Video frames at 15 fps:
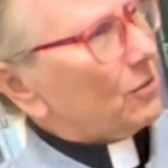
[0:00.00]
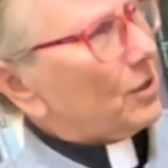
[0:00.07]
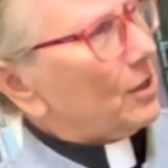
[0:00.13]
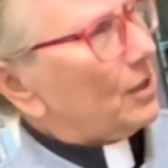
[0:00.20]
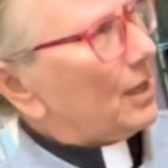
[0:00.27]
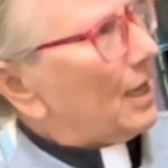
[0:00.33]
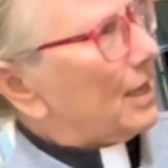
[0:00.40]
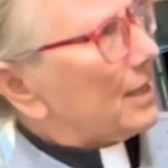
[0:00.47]

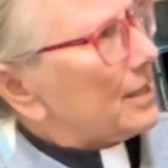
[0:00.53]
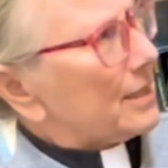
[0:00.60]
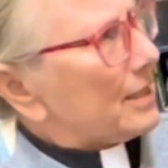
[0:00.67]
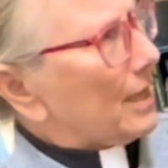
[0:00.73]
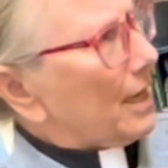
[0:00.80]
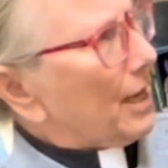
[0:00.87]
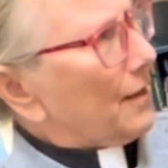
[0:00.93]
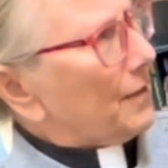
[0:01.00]
realize
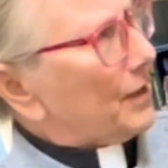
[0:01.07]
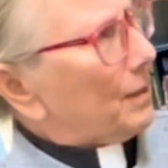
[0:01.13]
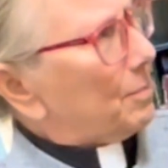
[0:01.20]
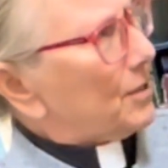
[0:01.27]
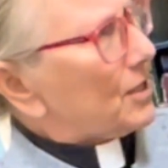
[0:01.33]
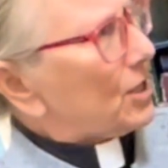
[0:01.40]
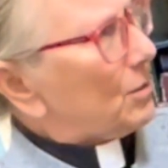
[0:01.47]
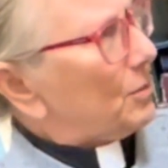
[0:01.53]
the
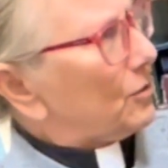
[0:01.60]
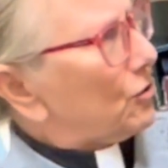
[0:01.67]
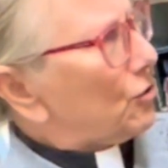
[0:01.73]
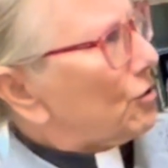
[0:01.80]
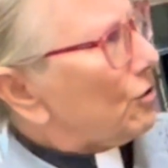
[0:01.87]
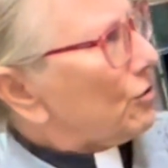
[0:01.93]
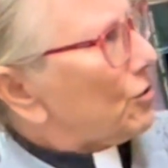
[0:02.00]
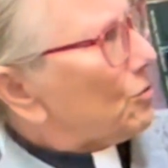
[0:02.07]
Episcopal
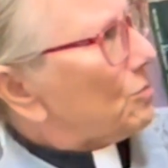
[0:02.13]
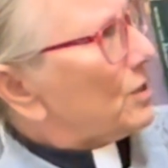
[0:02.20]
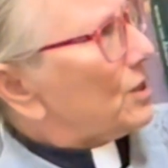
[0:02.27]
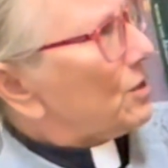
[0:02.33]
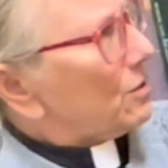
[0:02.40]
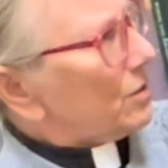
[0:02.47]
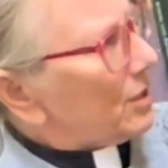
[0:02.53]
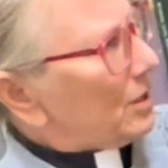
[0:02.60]
Church was
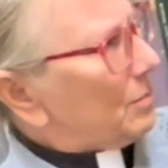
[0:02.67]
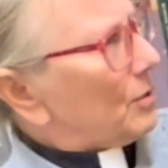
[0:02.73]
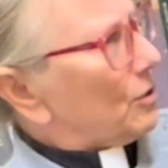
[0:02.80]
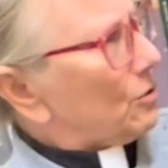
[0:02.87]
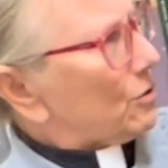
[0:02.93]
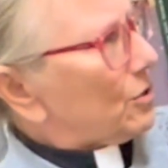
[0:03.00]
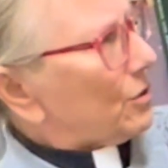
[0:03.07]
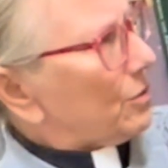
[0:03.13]
so
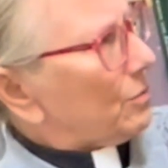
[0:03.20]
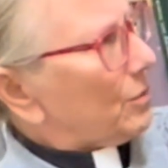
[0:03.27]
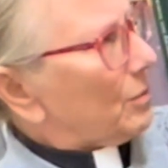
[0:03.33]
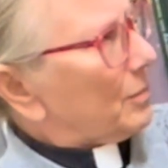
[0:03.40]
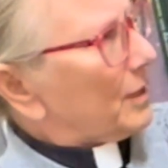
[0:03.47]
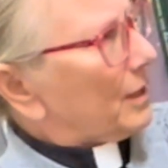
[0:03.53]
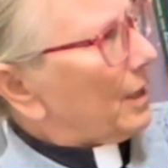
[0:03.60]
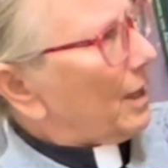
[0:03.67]
similar to the
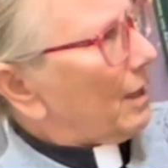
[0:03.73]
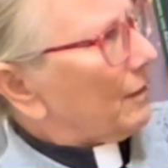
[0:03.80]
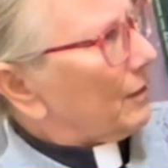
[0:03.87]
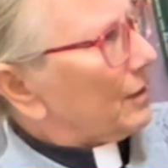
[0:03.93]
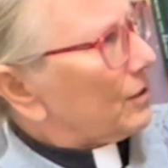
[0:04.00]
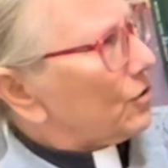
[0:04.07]
Roman Catholic